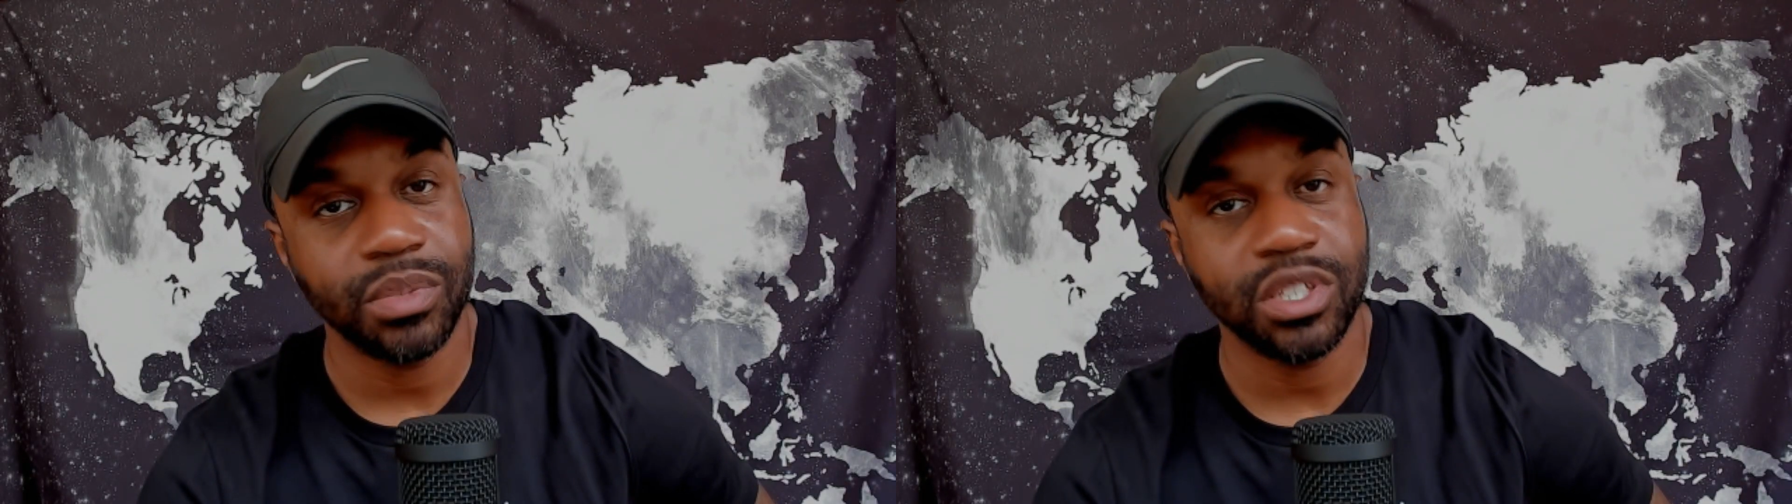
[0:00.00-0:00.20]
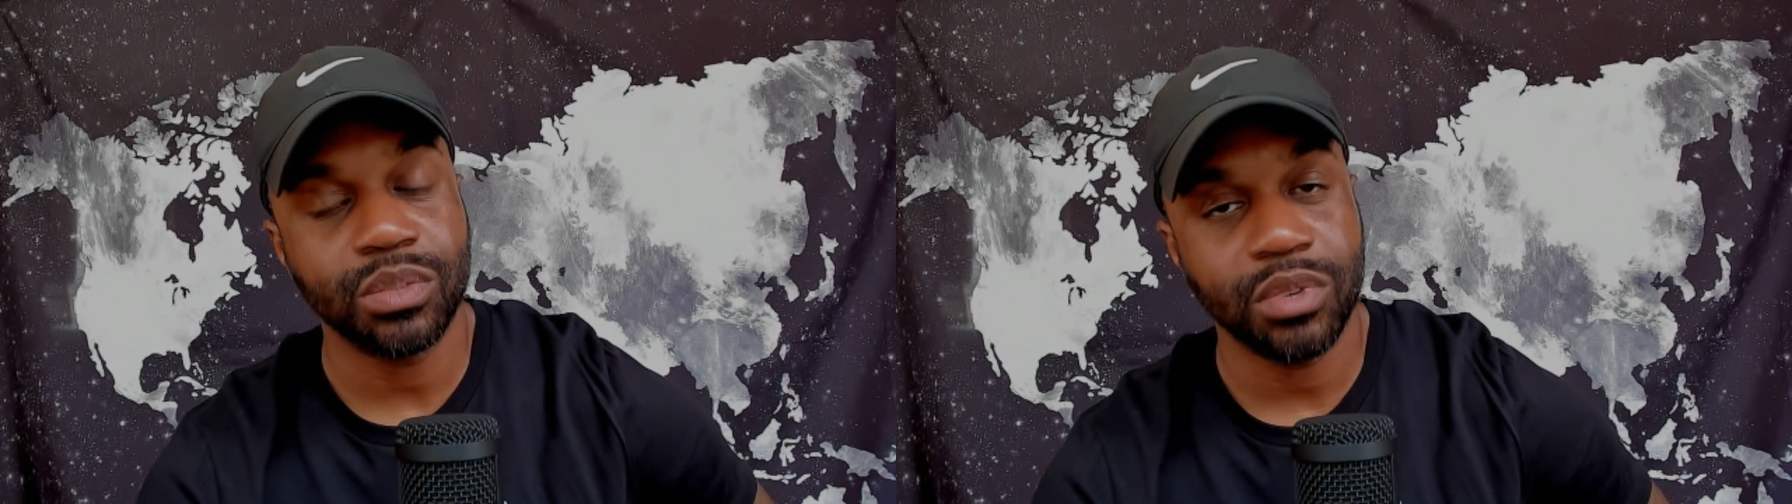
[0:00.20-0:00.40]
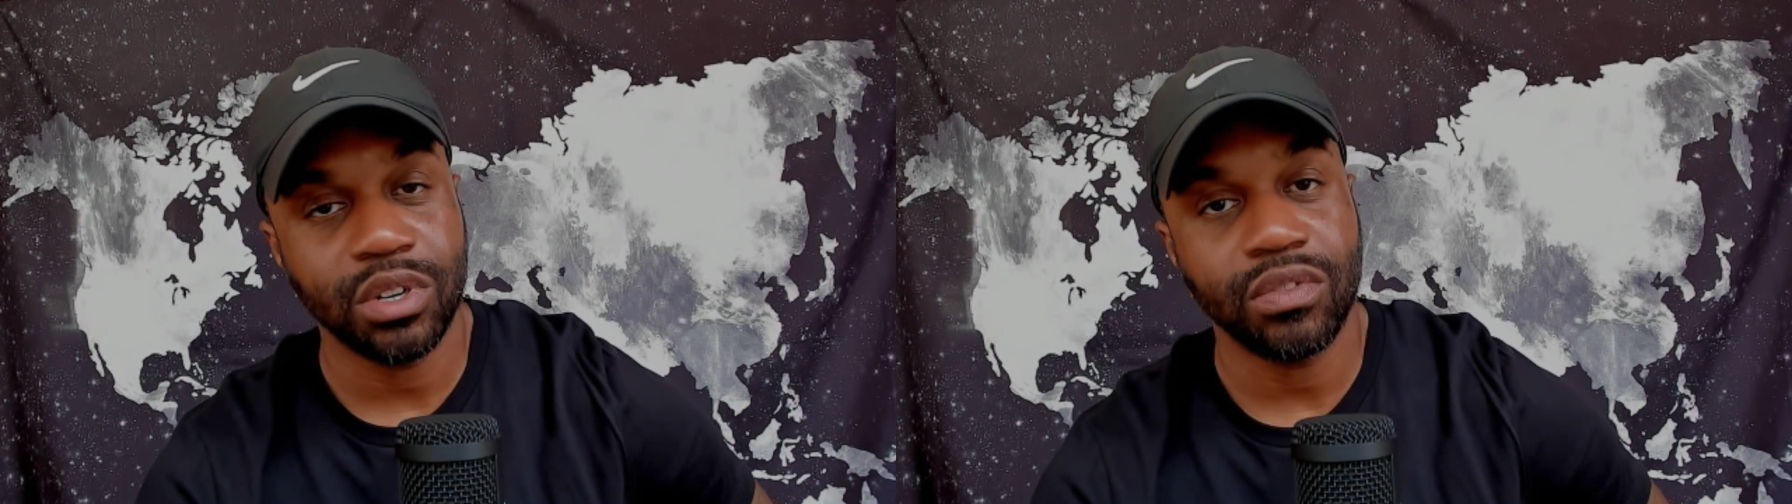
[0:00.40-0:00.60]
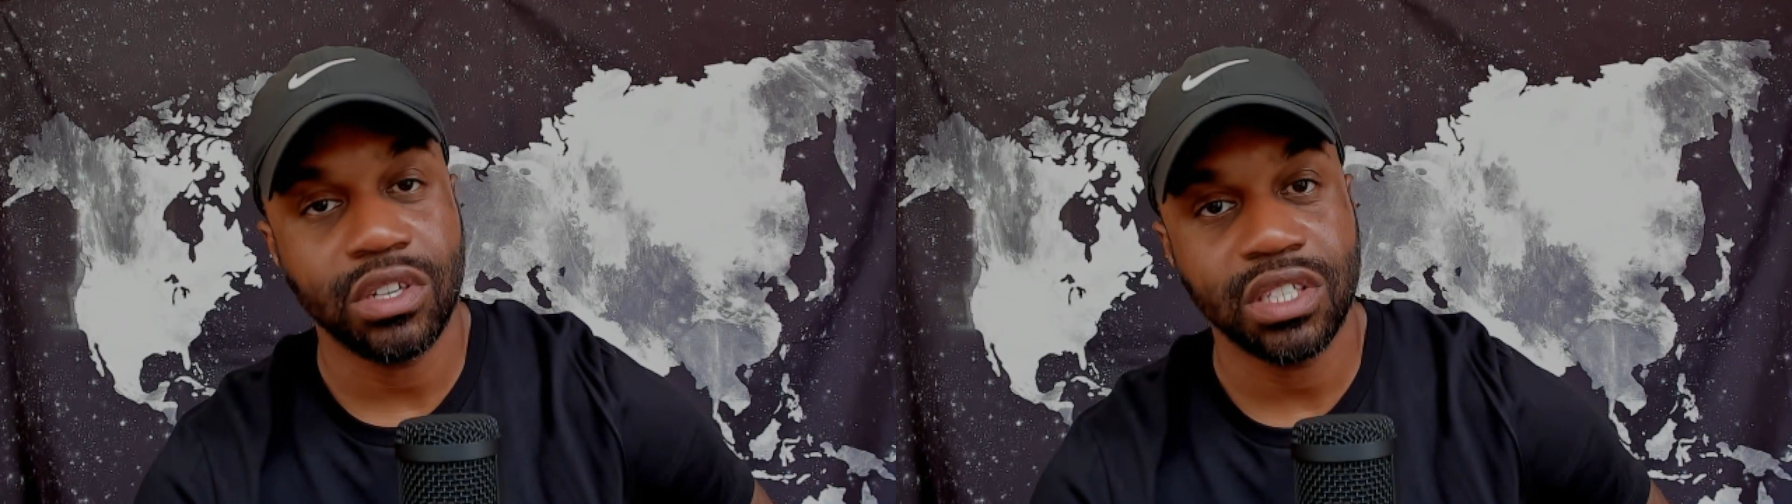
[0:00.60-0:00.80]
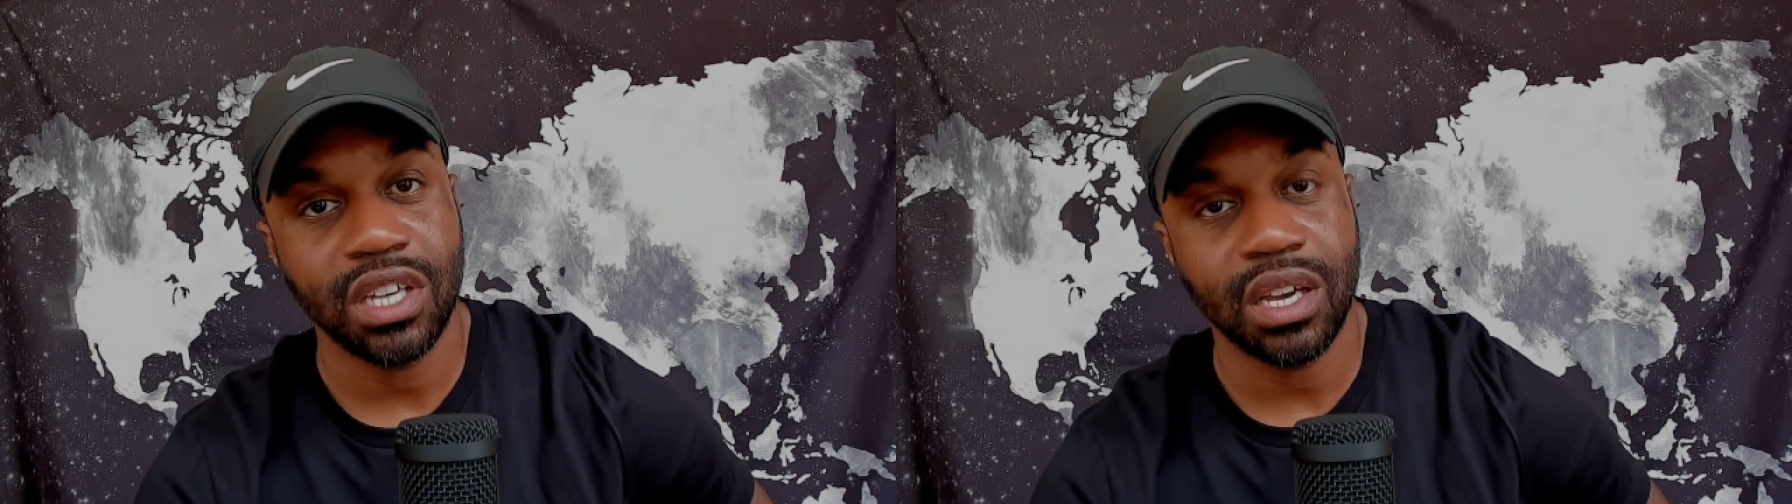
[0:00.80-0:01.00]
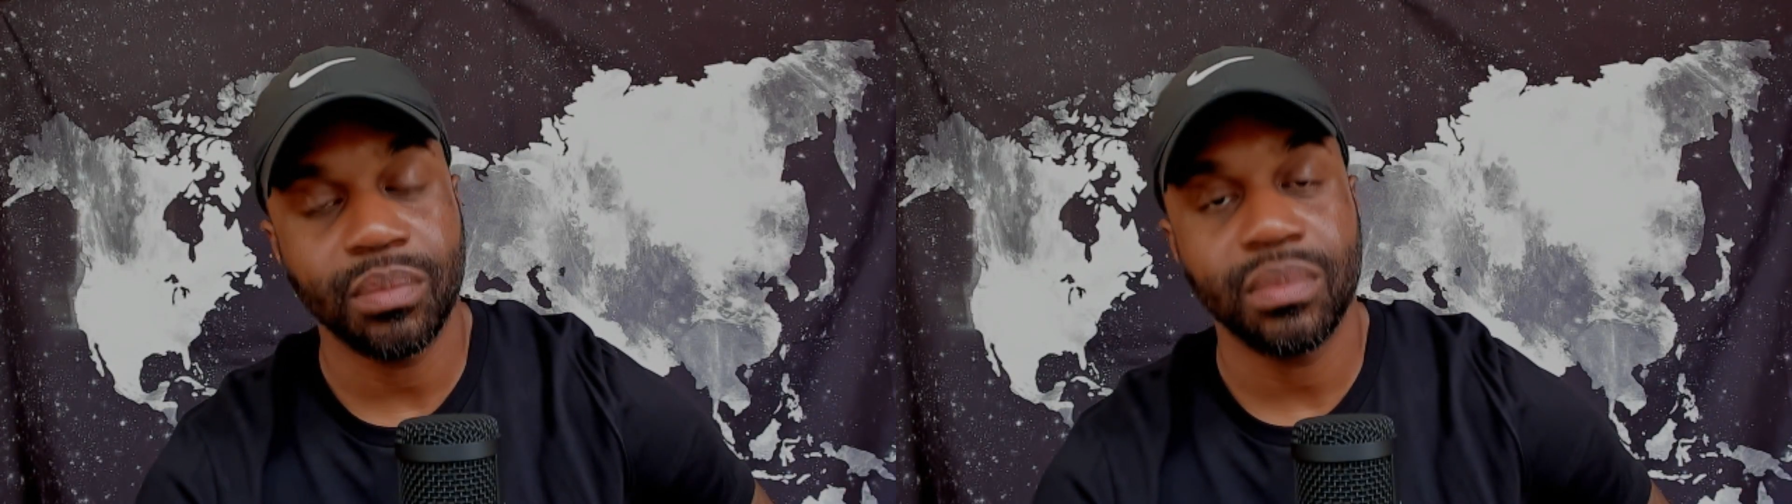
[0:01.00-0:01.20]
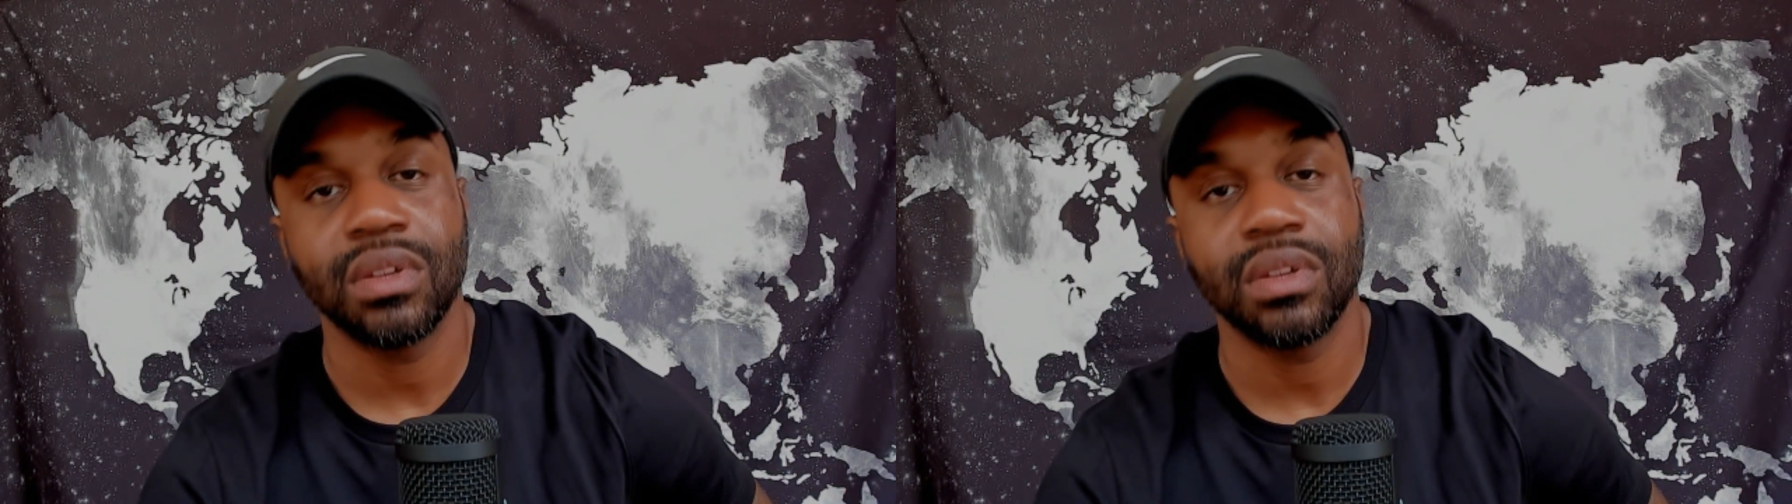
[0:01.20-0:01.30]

meter sprinter of all time.